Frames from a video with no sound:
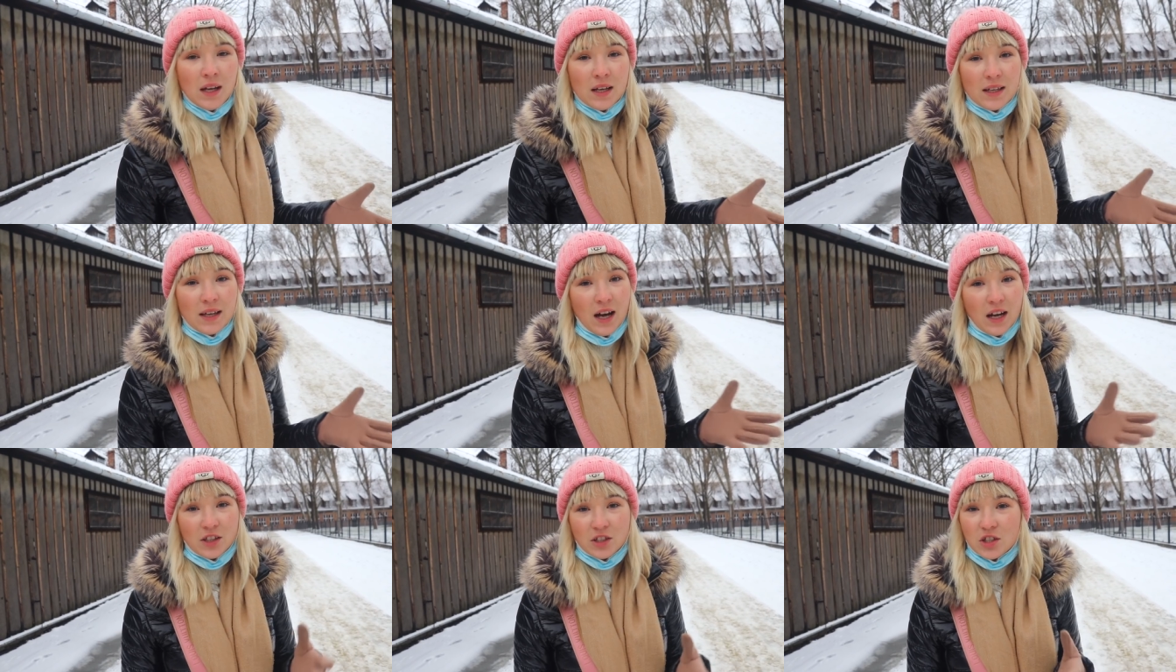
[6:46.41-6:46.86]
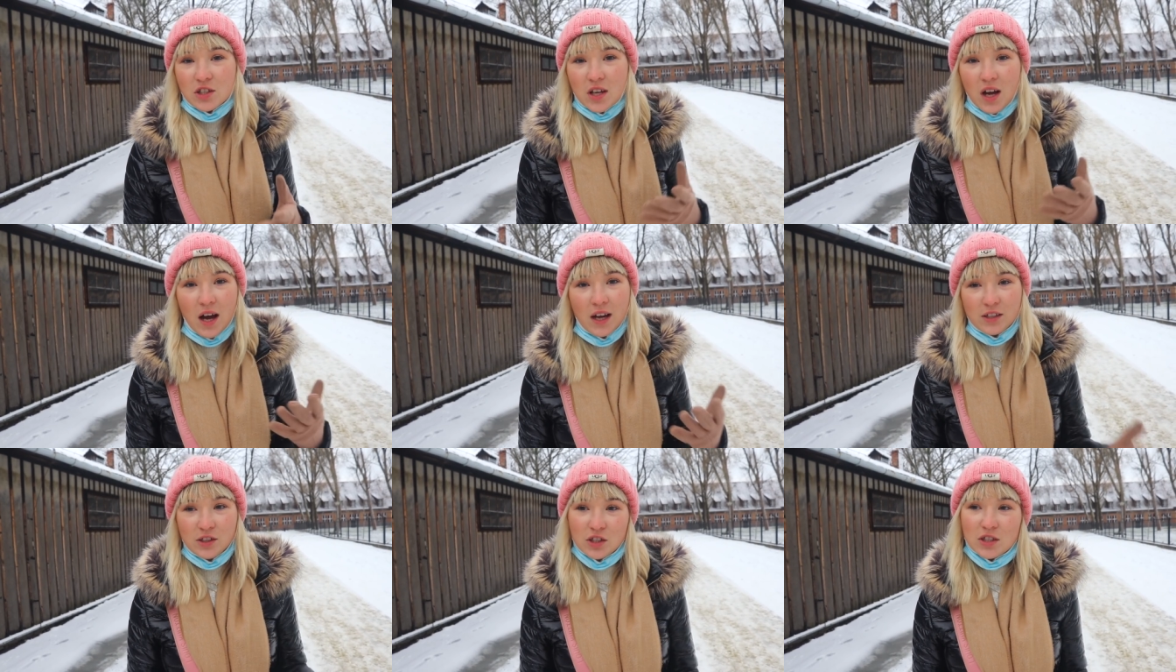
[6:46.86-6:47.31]
Yeah,
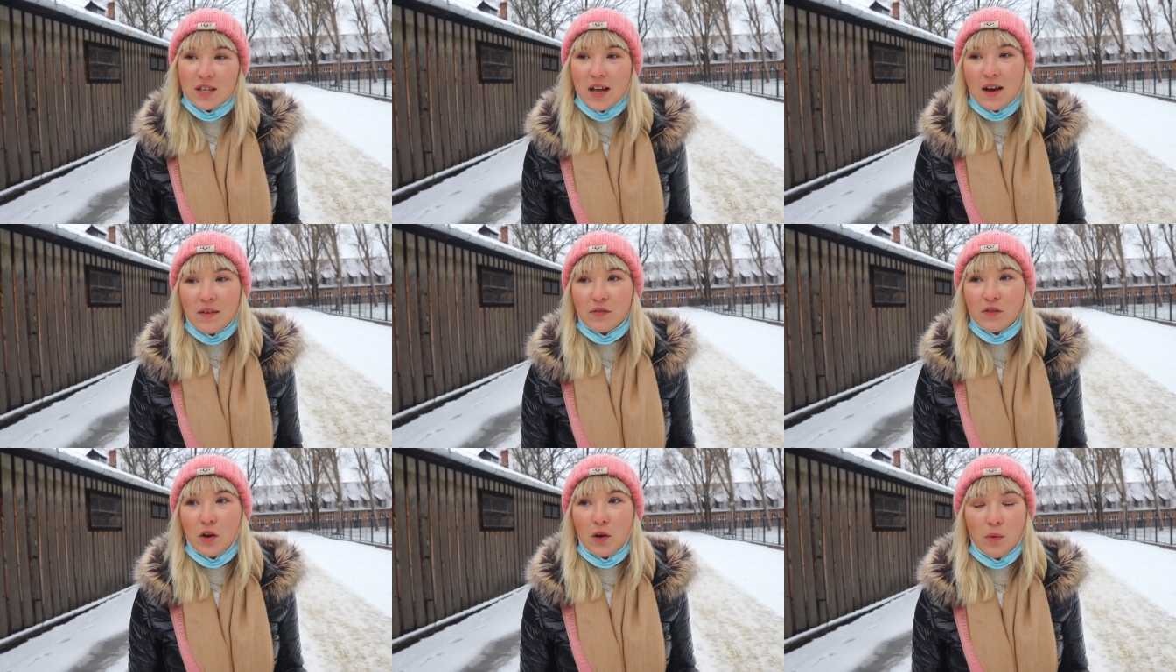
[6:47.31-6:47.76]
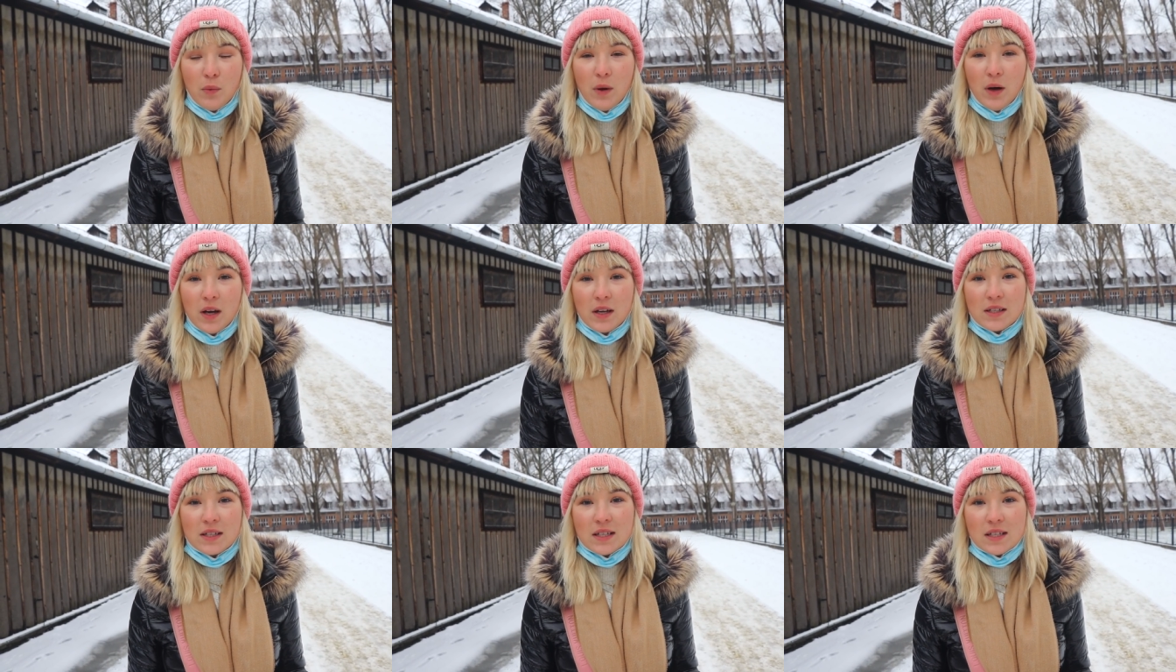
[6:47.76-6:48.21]
I just have no
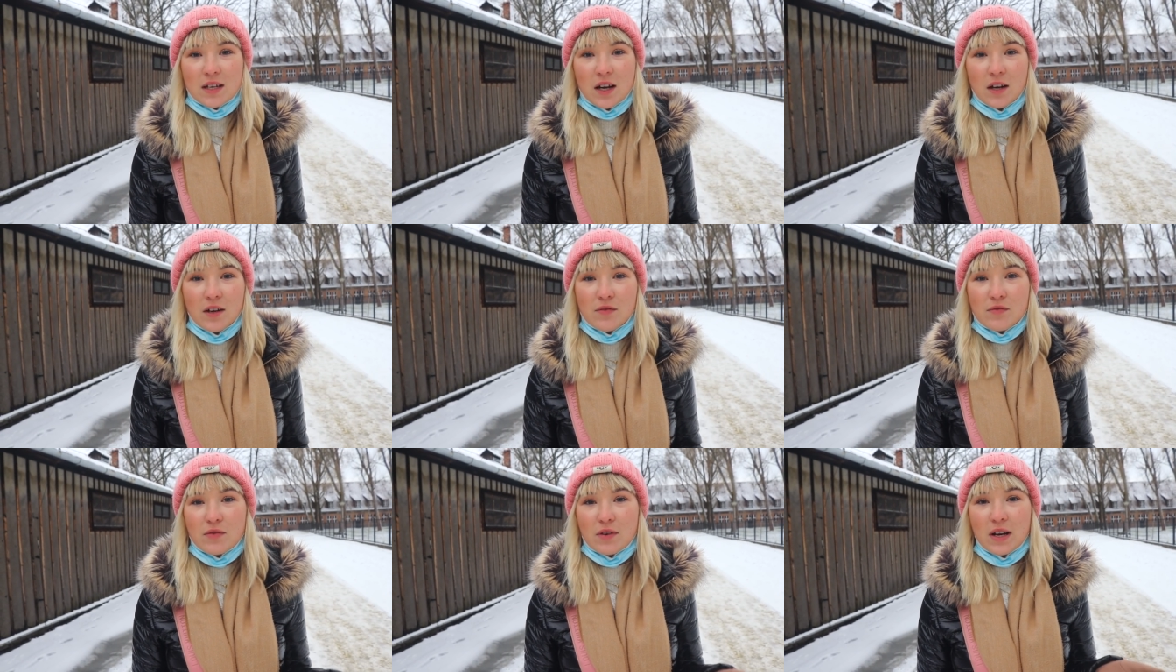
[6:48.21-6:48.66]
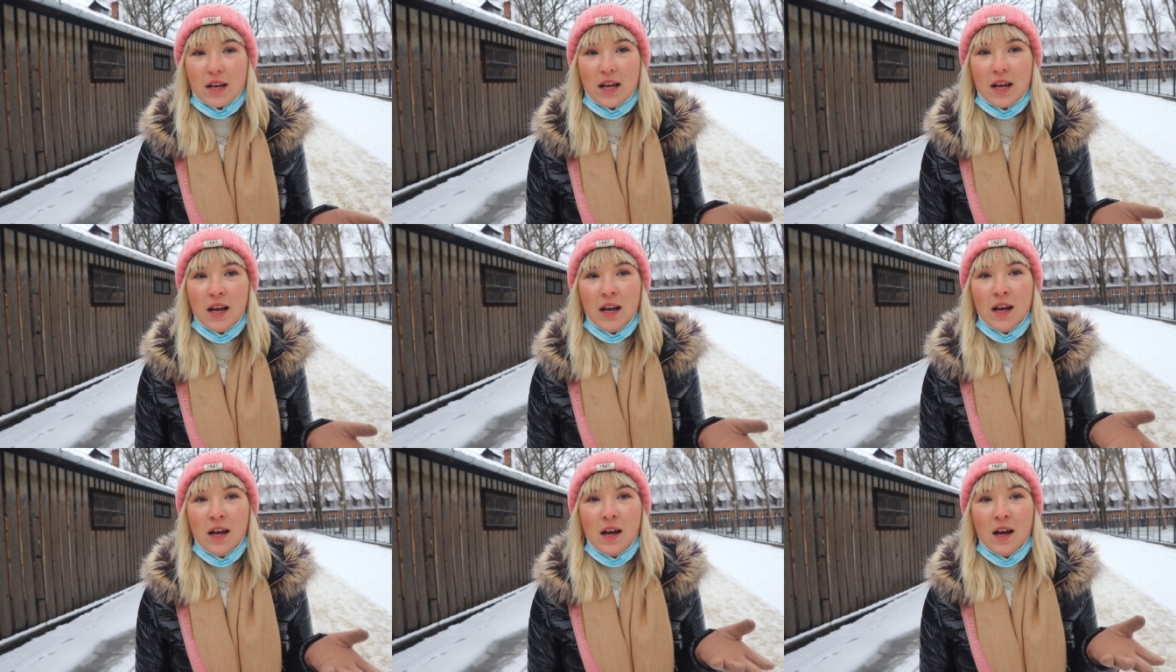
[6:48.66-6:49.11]
words. It's kind of
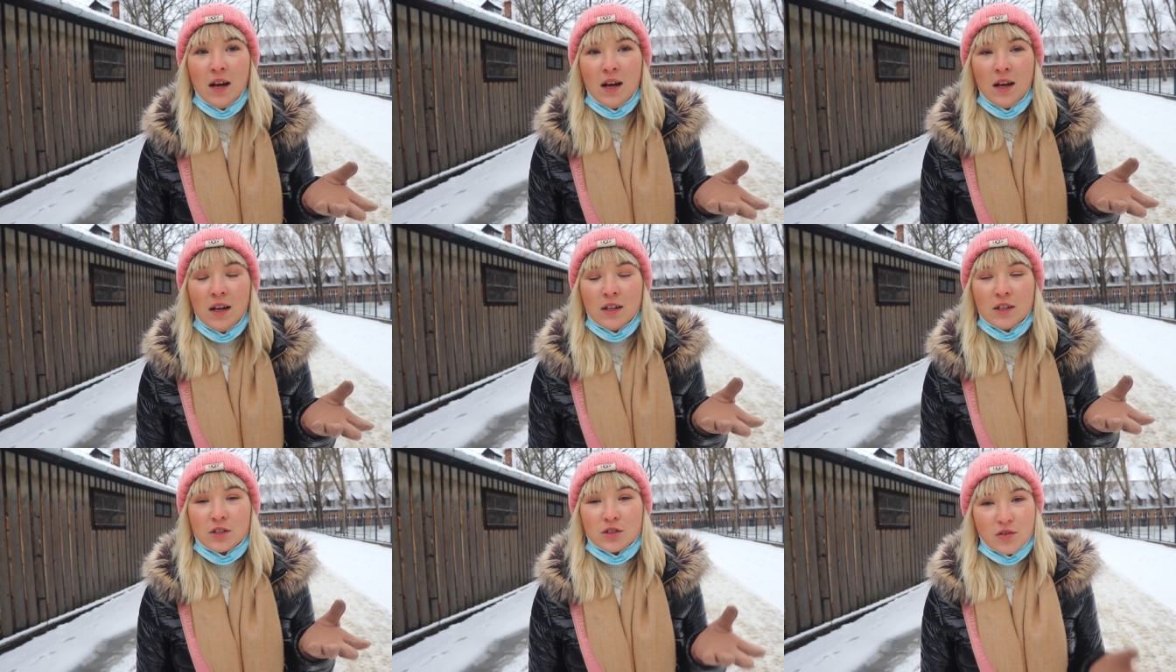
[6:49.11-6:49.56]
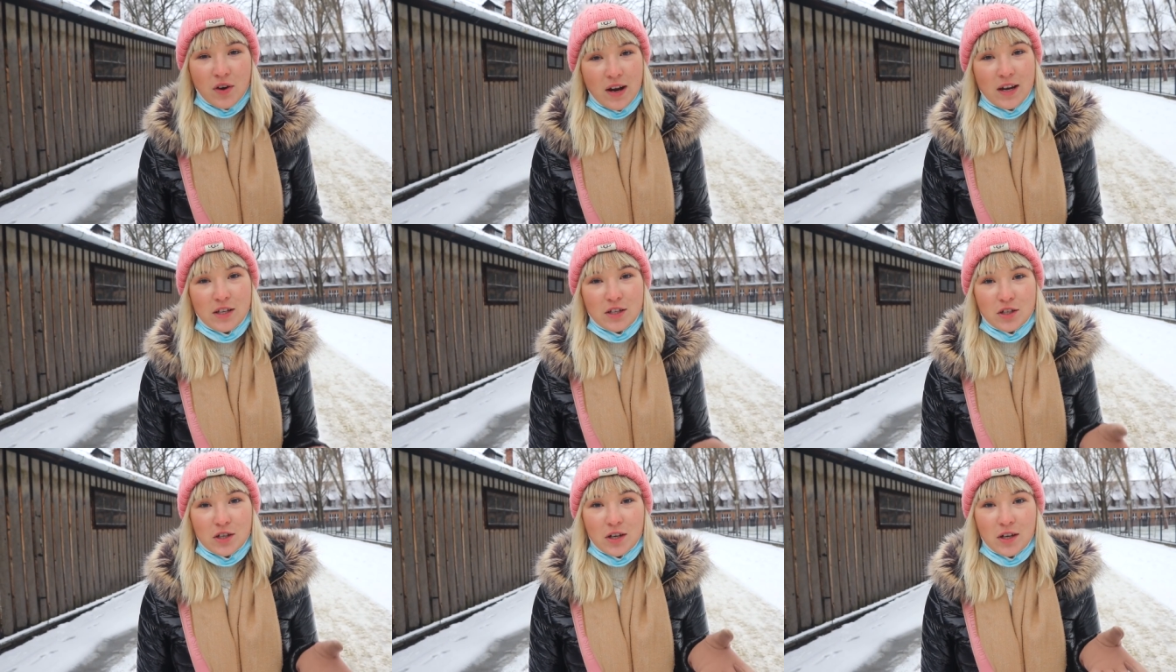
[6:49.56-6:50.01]
really
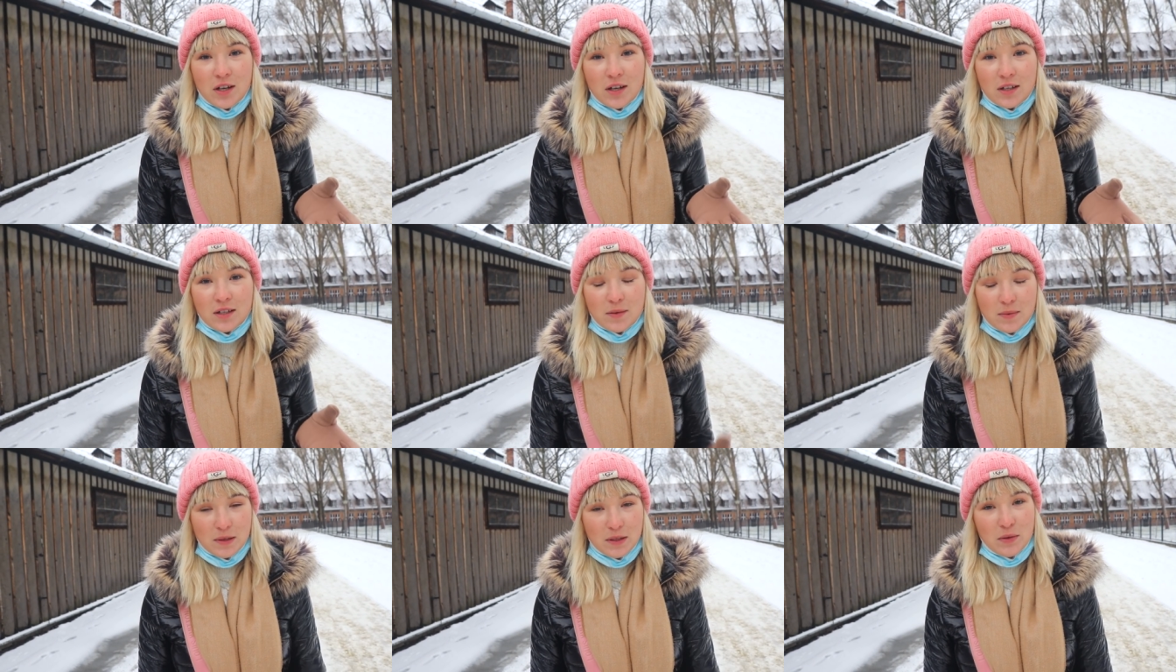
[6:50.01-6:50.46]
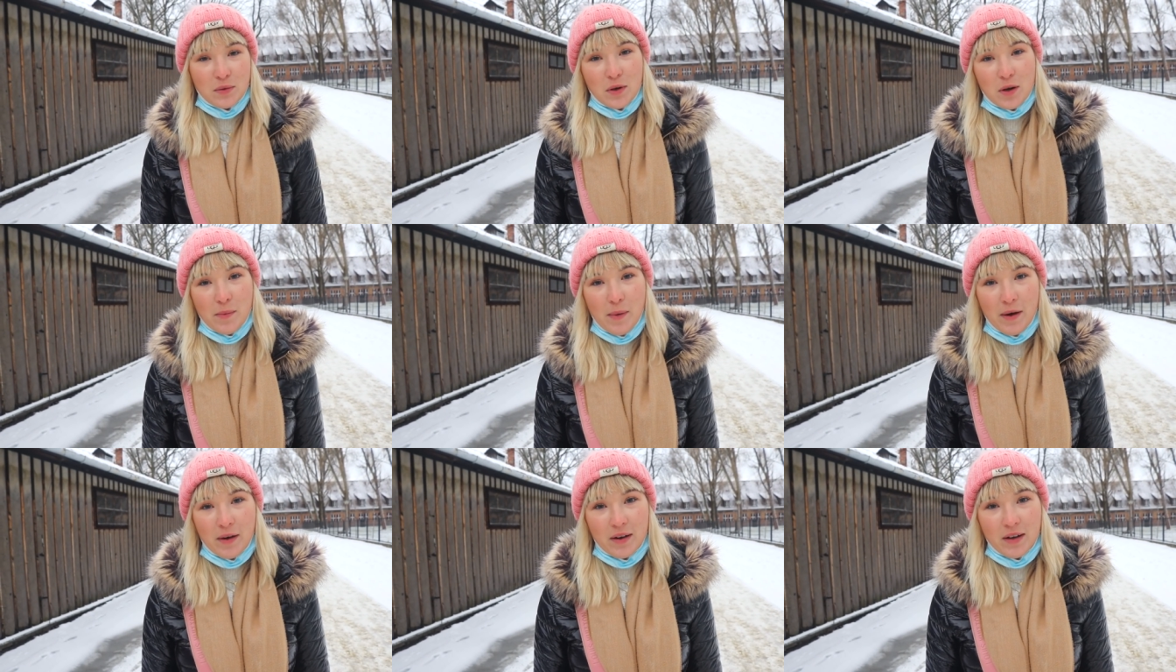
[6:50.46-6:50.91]
strange to be
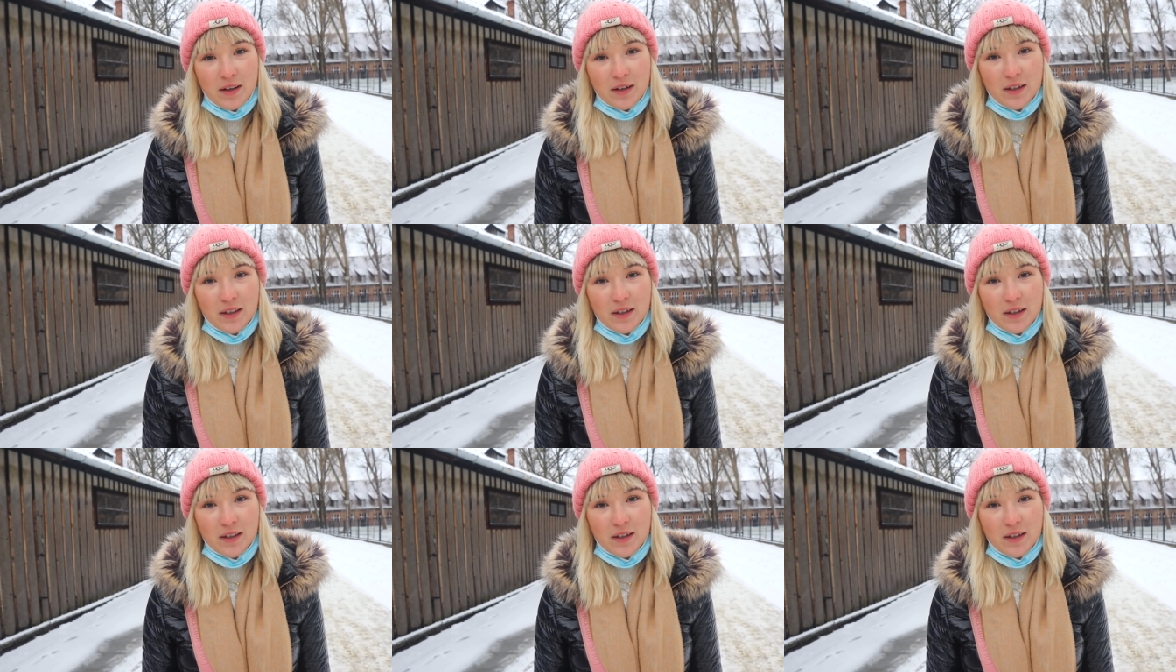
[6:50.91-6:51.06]
talking about it.